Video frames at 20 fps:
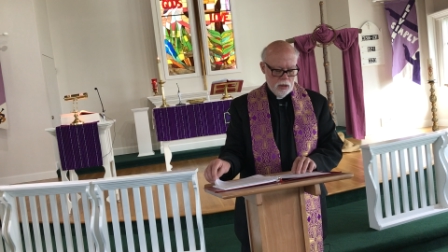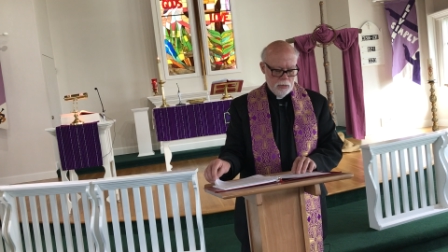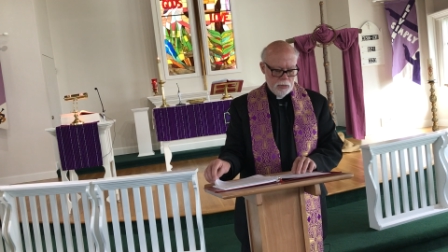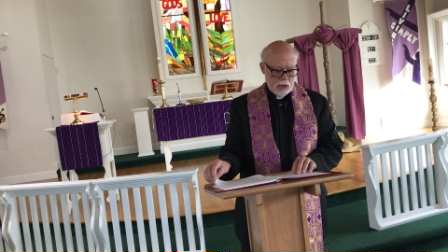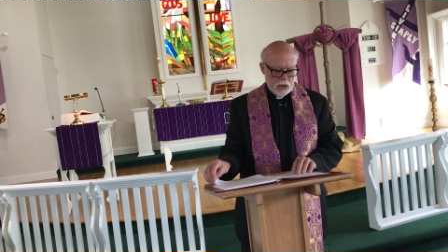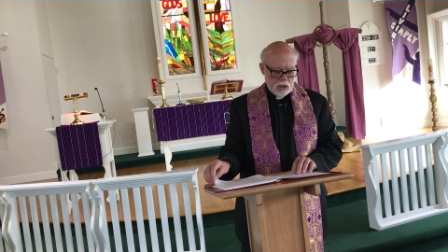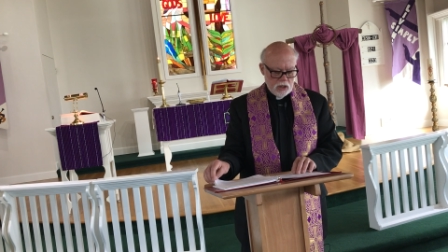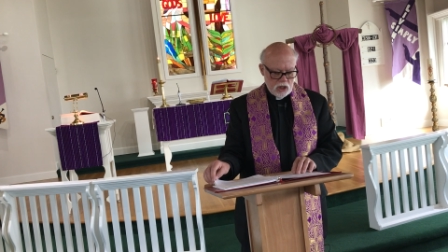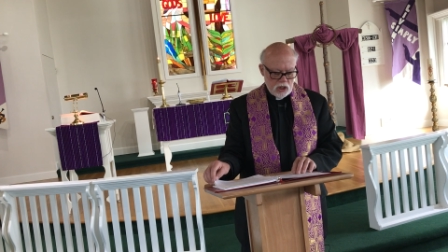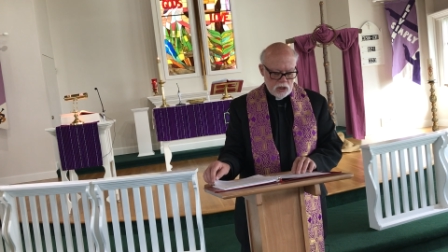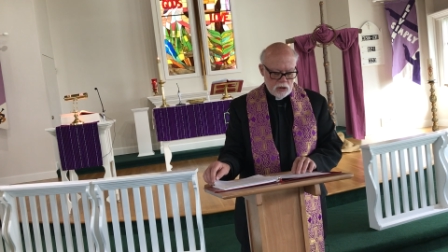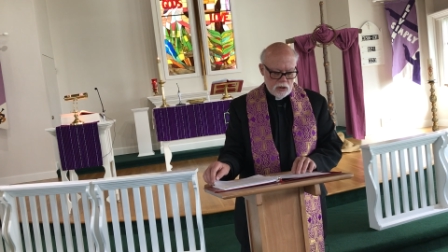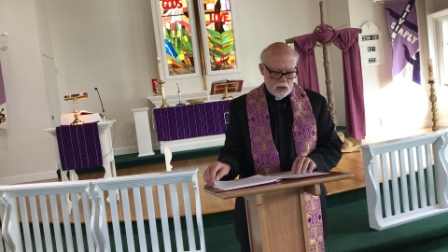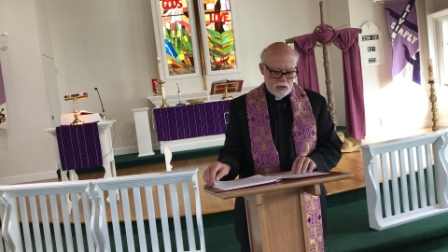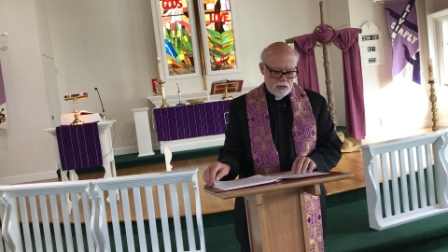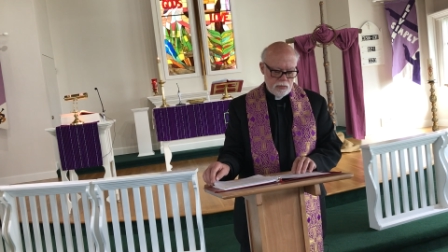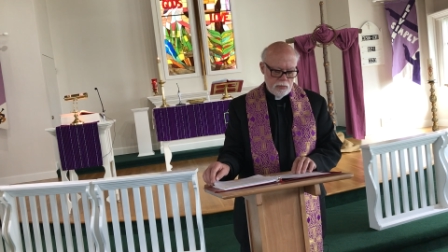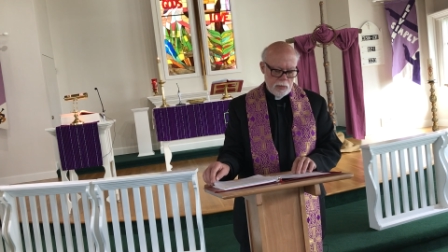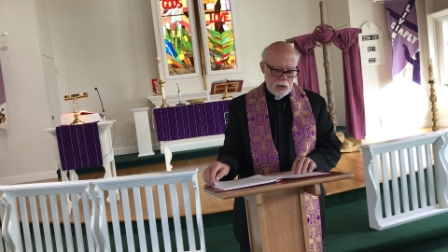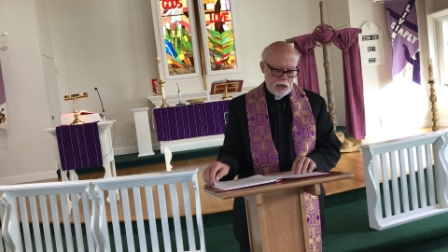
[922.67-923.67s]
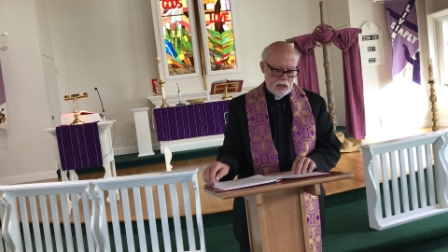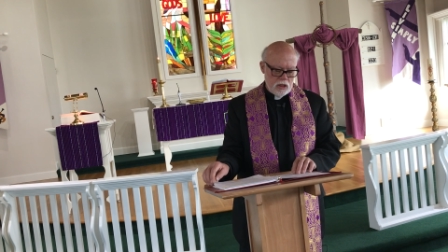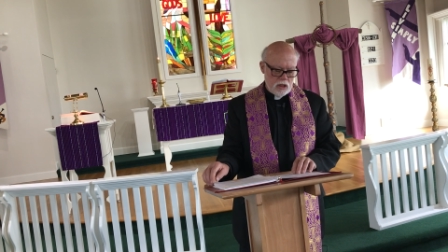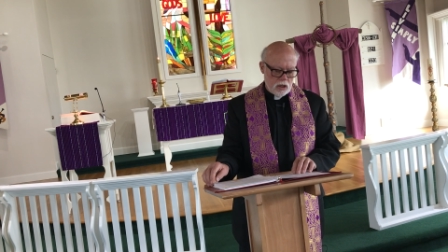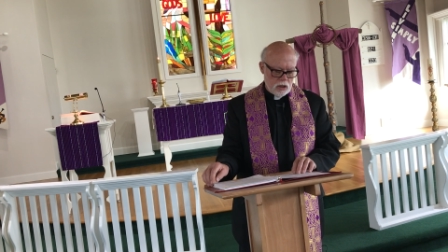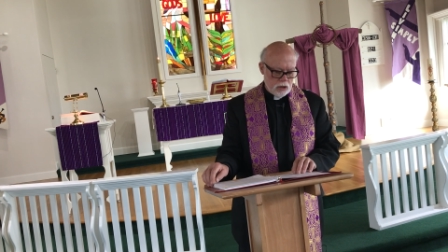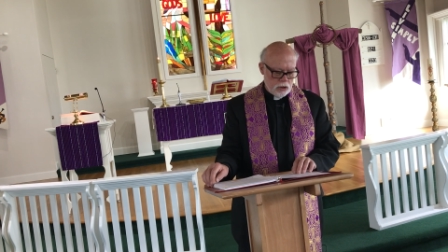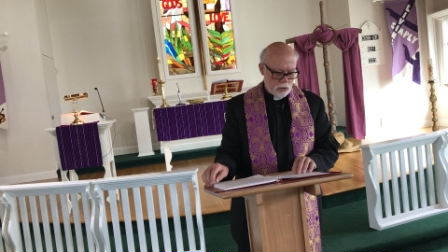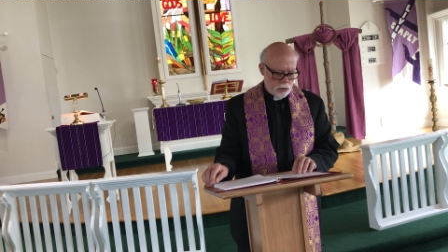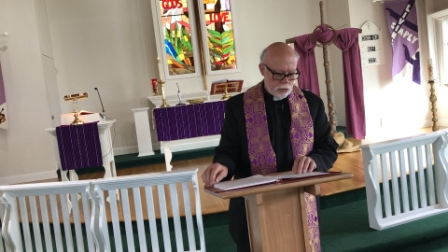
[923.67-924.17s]
because you have made
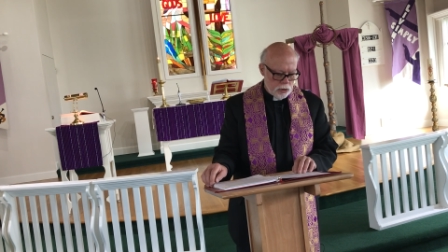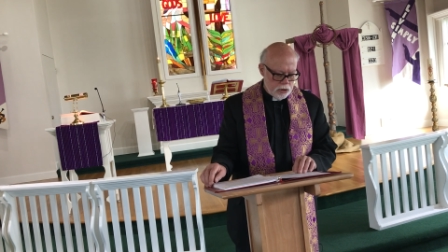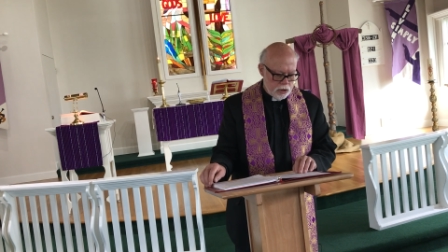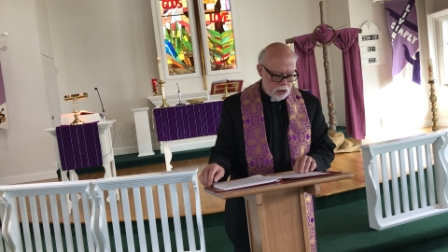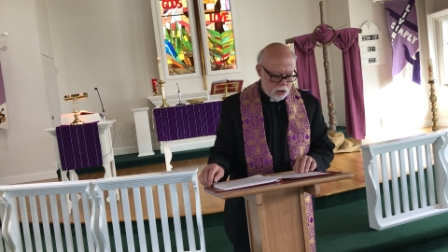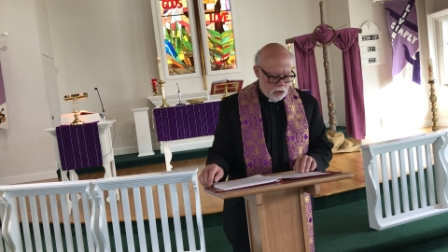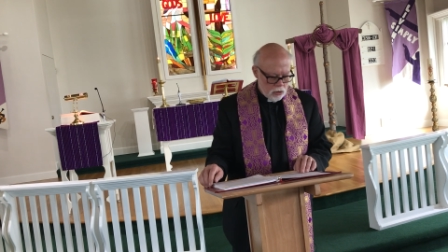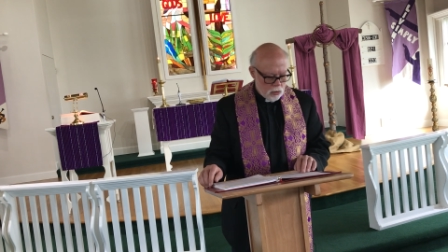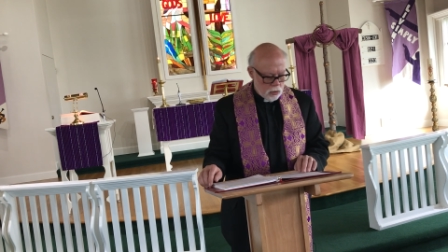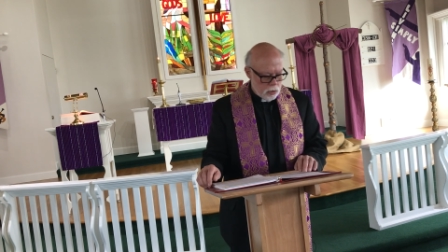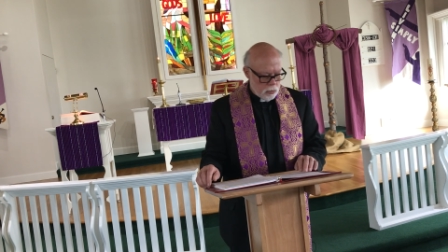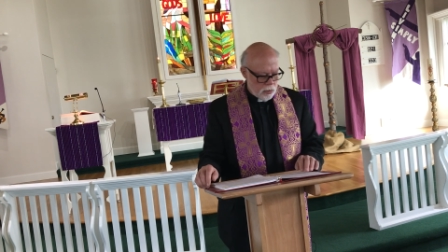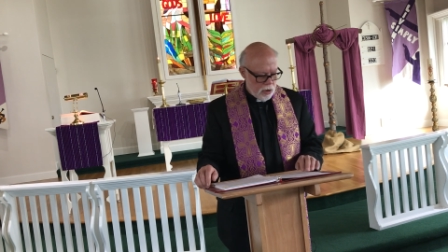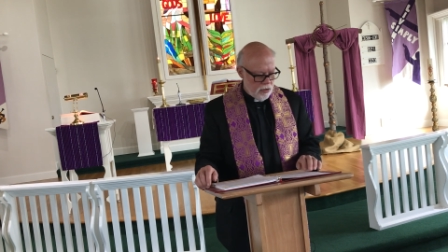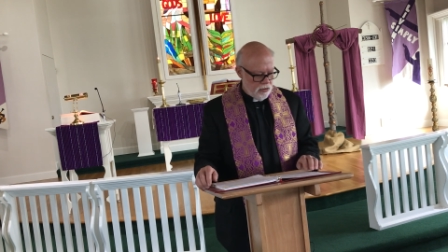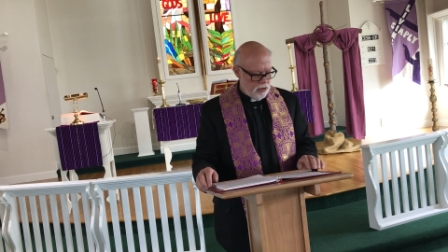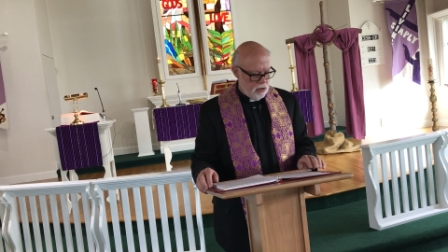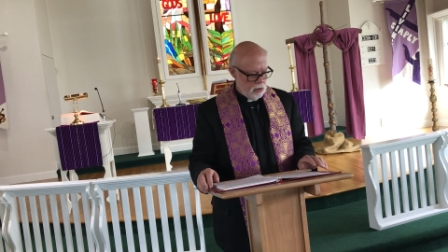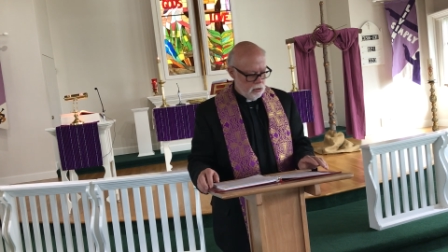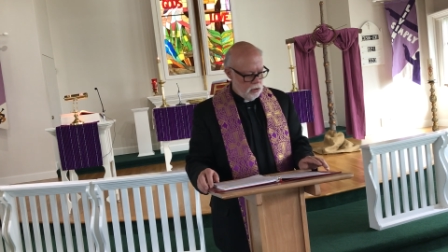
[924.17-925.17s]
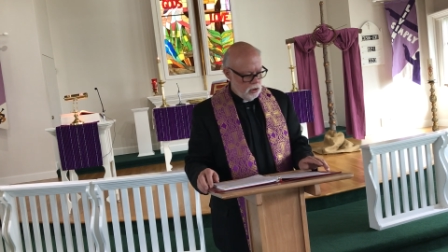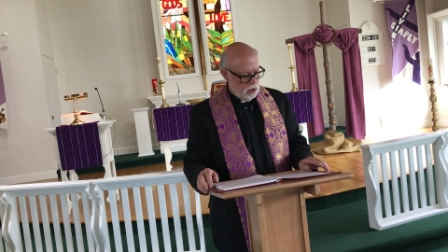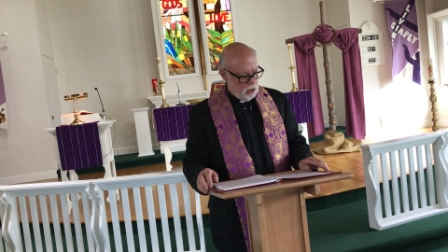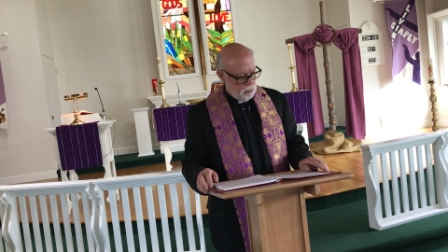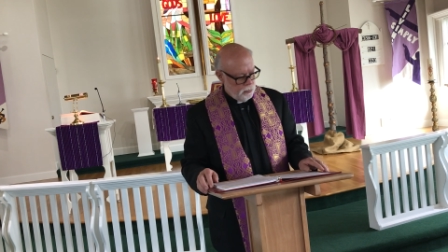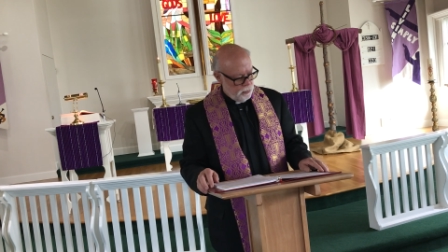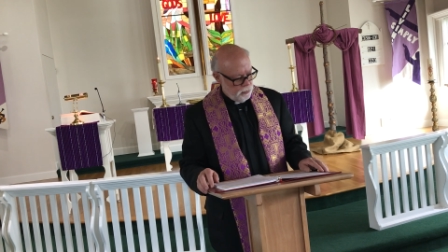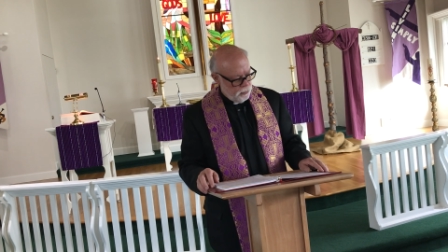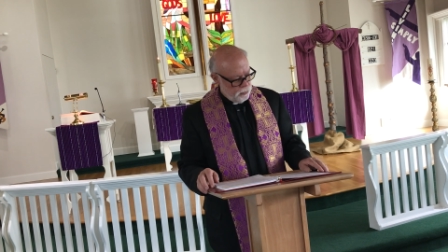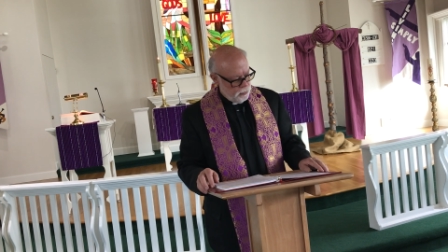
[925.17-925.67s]
the Lord your refuge,